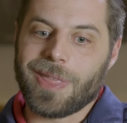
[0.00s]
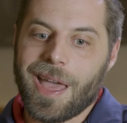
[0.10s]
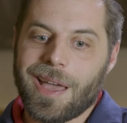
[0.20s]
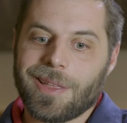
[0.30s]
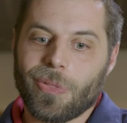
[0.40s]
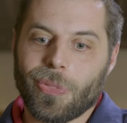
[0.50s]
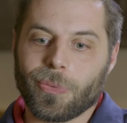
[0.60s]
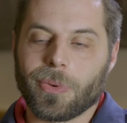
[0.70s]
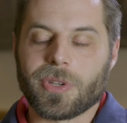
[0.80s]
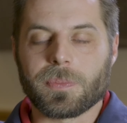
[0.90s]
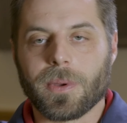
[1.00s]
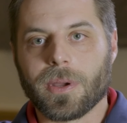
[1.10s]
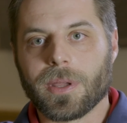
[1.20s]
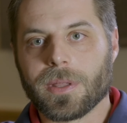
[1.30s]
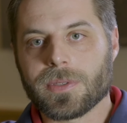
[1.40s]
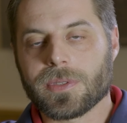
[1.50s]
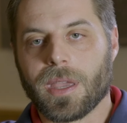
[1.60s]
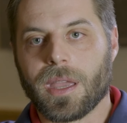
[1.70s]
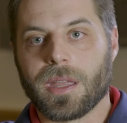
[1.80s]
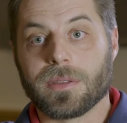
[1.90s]
that through experience
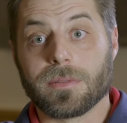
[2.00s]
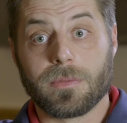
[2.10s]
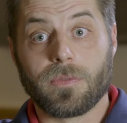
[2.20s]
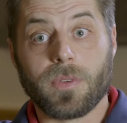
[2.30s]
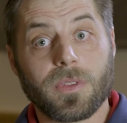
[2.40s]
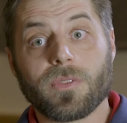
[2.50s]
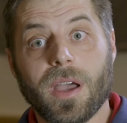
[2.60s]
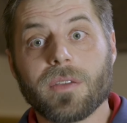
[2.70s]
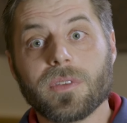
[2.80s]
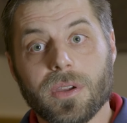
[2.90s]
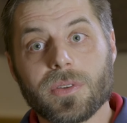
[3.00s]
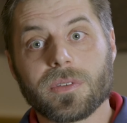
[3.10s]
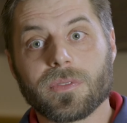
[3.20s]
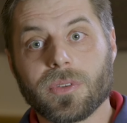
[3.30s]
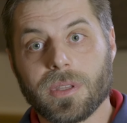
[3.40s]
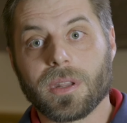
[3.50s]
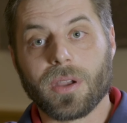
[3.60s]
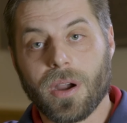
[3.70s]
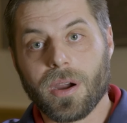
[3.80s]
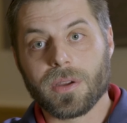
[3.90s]
and 55 years of cleaning
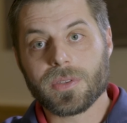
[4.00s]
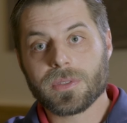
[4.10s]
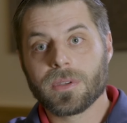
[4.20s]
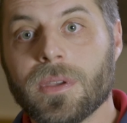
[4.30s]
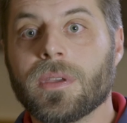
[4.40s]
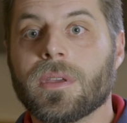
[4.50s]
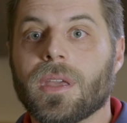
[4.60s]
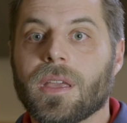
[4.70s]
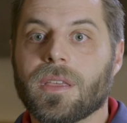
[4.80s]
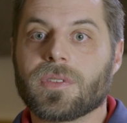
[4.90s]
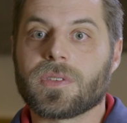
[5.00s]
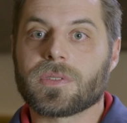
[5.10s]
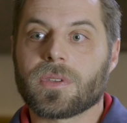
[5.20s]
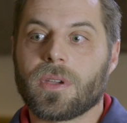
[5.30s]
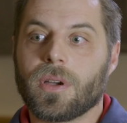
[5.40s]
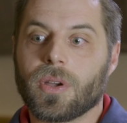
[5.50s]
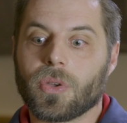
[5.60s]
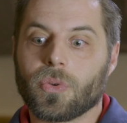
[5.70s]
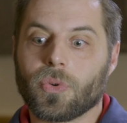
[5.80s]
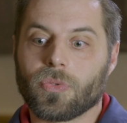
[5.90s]
cars, it gives us a
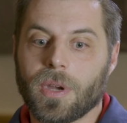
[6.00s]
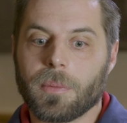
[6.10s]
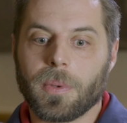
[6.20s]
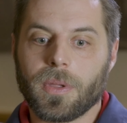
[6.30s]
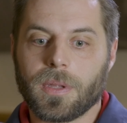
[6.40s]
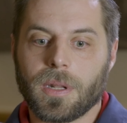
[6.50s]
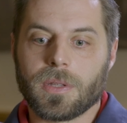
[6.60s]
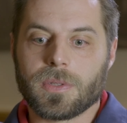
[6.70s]
great ability